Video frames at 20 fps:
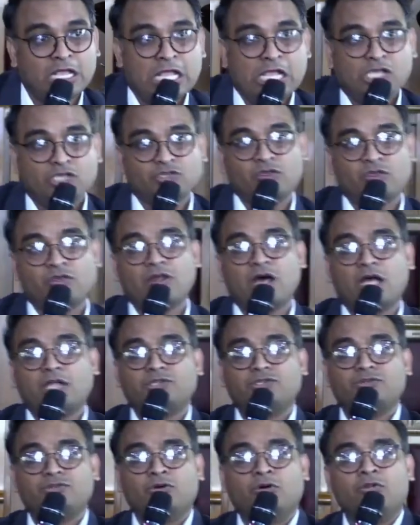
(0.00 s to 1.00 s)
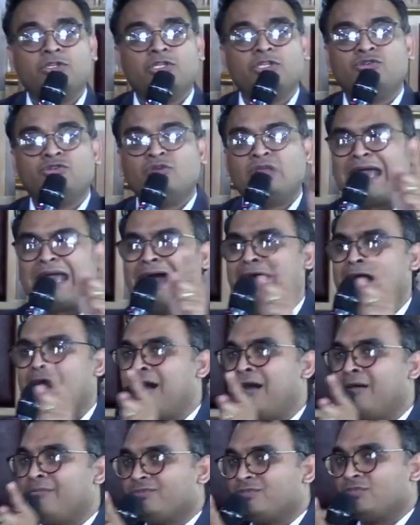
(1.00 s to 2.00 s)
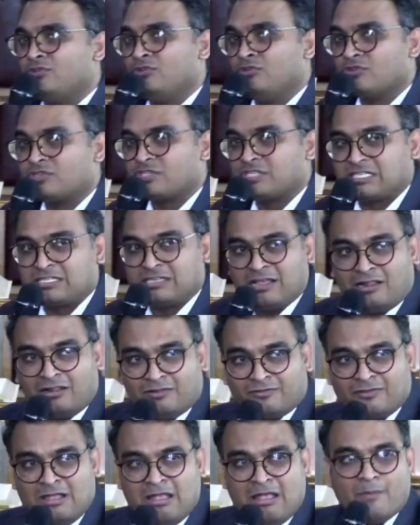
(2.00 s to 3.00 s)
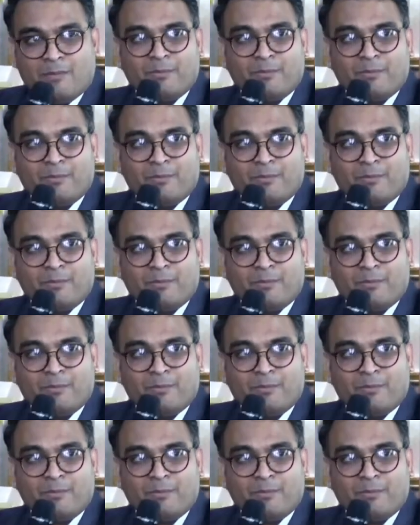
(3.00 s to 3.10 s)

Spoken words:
So you're not only doing harm to yourself